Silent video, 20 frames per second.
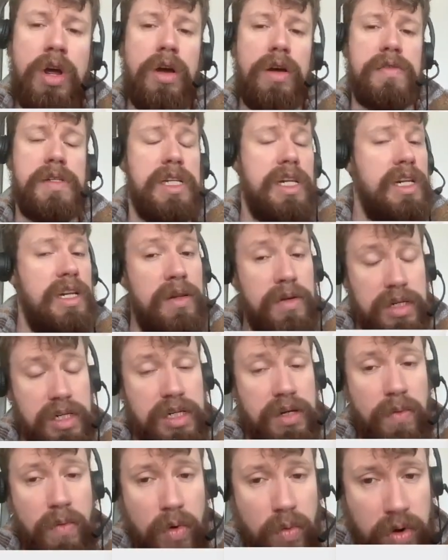I've seen
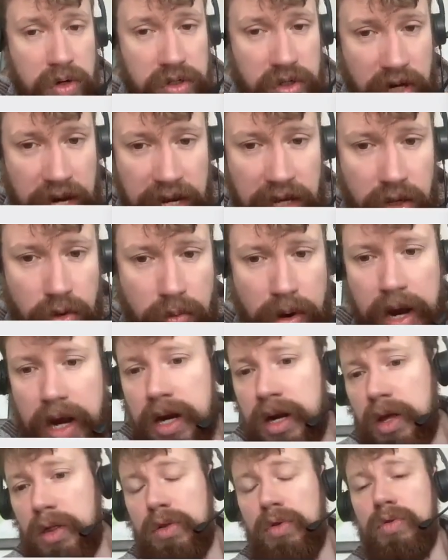similar ones on AQA,
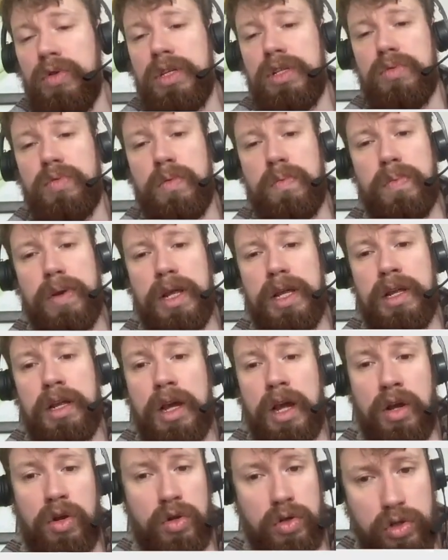and I thought this would be
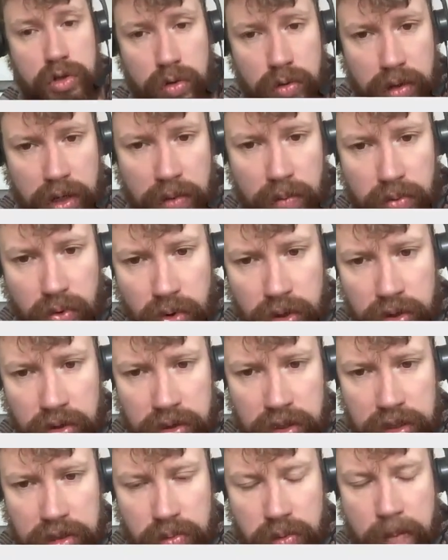a good talking point
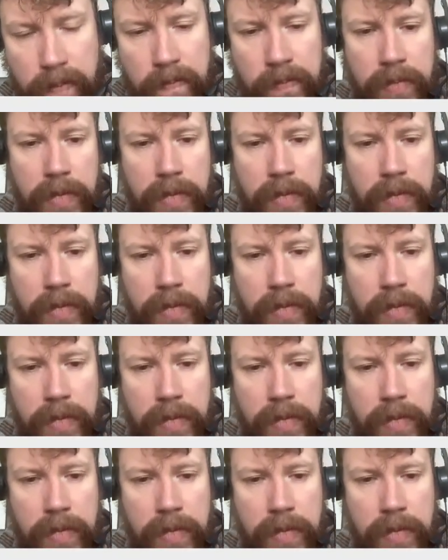on this one.